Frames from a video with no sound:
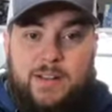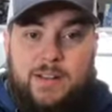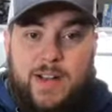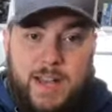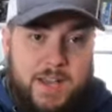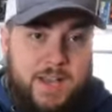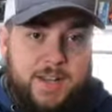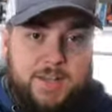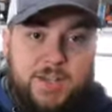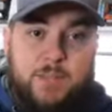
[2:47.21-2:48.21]
had
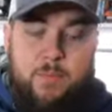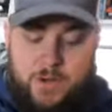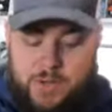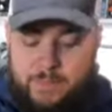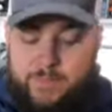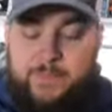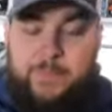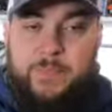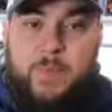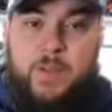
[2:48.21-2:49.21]
a cheap one,
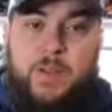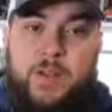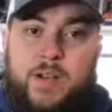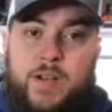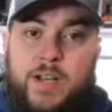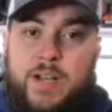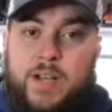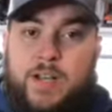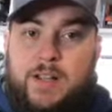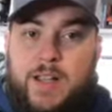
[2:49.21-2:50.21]

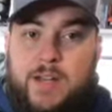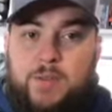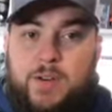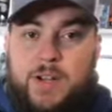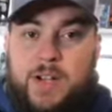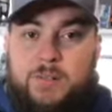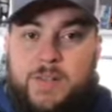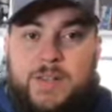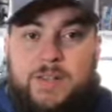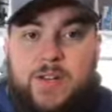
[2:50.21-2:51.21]
and it broke on
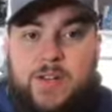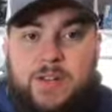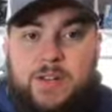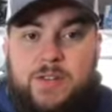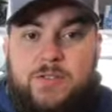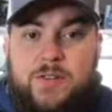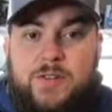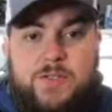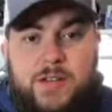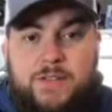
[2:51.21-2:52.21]
me, so I needed a new
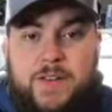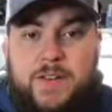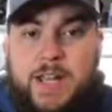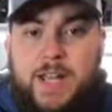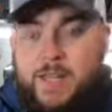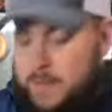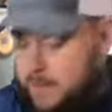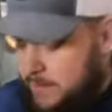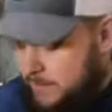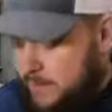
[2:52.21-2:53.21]
one. So I figured, hey,
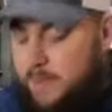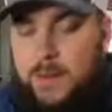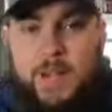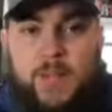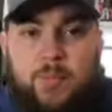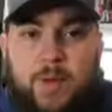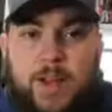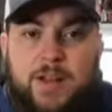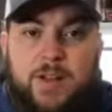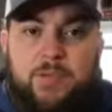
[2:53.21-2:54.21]
I'll
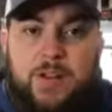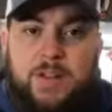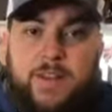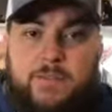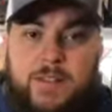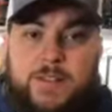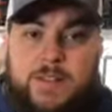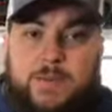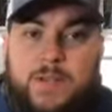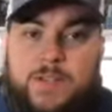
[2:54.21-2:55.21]
buy another one, and that'll be
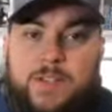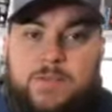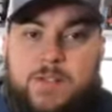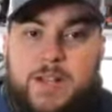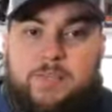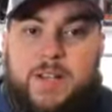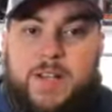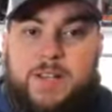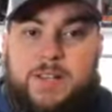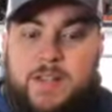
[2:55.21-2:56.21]
this week's giveaway
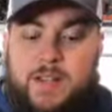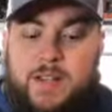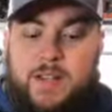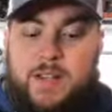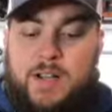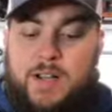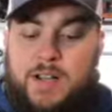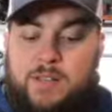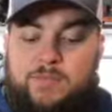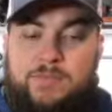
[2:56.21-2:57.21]
prize.
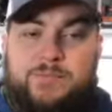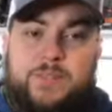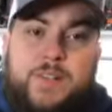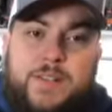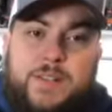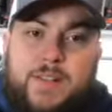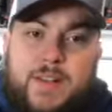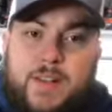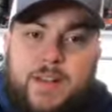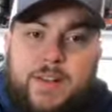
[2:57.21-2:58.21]
So that's
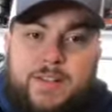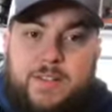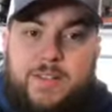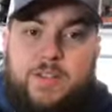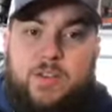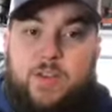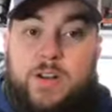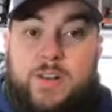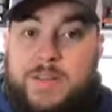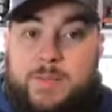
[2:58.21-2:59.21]
kind of how that started. So one
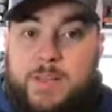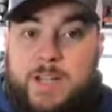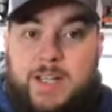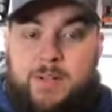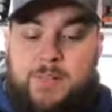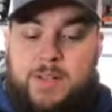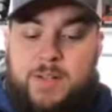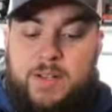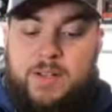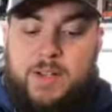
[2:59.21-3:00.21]
of these I'm going to keep.
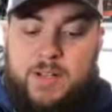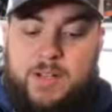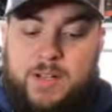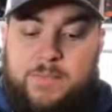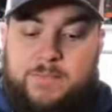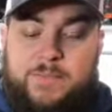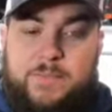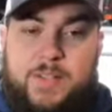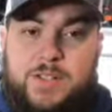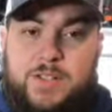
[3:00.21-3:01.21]

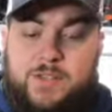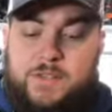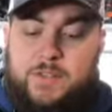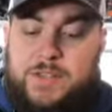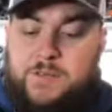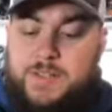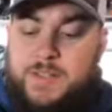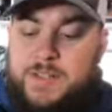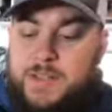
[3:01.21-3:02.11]
Just a few differences